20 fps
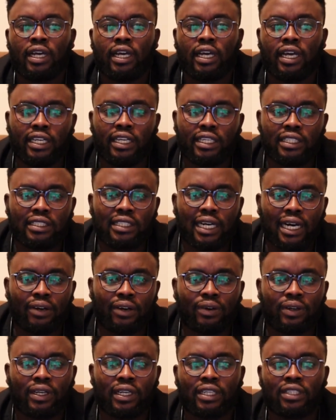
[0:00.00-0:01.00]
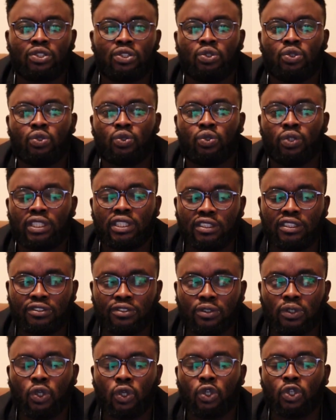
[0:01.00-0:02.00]
8 hours to
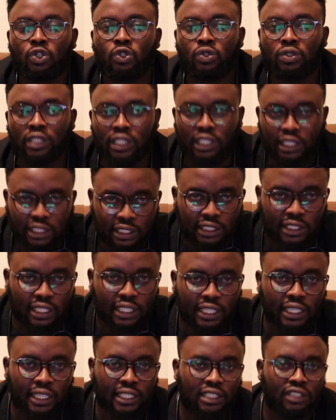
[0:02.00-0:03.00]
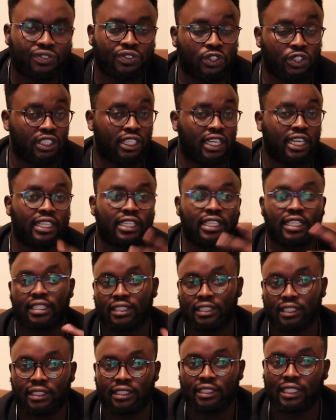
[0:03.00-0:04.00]
24 to 36, 48, and
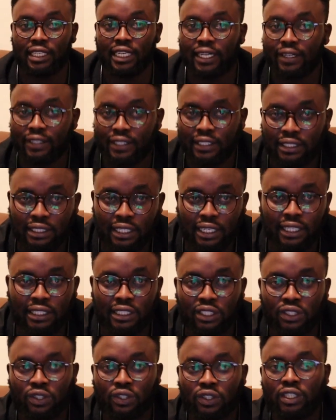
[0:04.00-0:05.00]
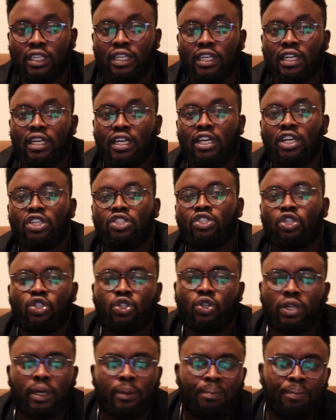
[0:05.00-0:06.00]
60 hours later on. So
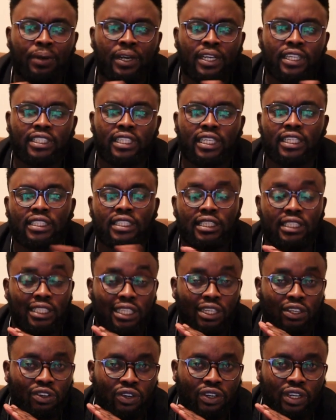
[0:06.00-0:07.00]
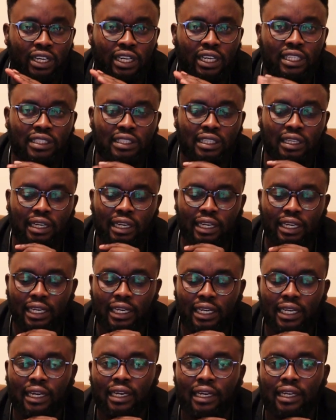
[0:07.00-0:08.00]
should a patient deteriorate
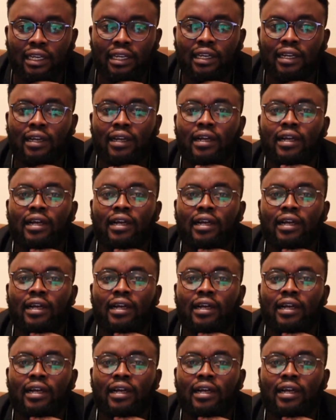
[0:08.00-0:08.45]
clinically